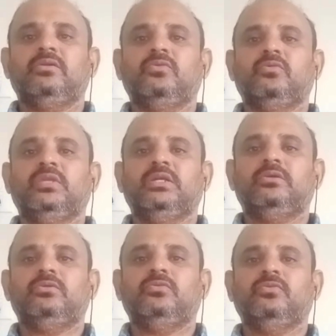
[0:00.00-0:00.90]
to the
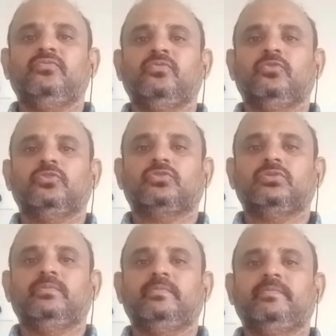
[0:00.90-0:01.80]
two flows.
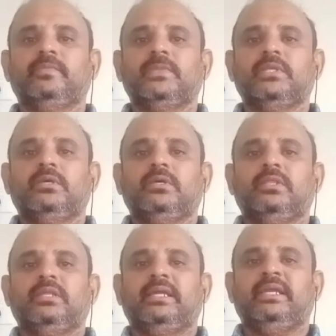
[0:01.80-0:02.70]

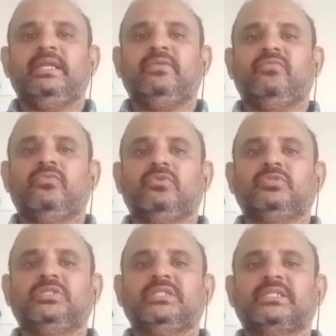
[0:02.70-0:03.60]
The heat flows
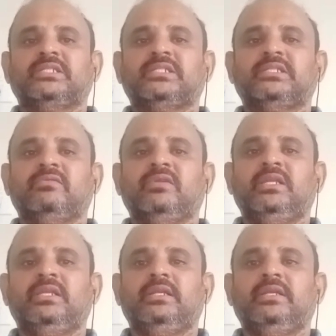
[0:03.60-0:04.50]

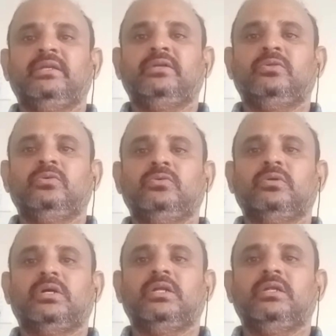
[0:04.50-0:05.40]
successively into
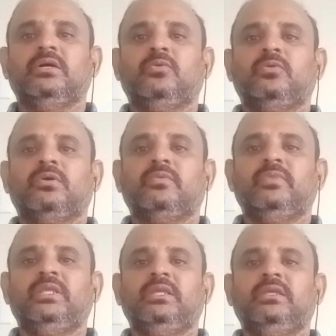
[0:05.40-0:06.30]
and out of
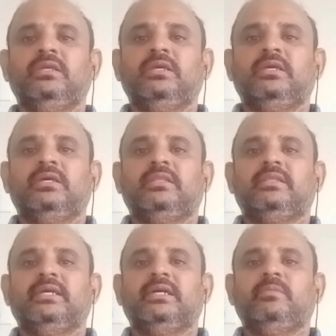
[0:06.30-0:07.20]
the
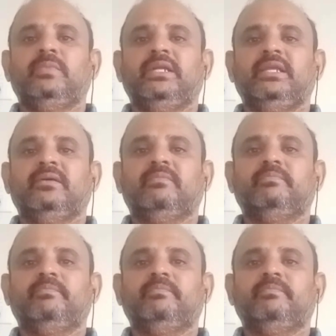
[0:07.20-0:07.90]
third medium,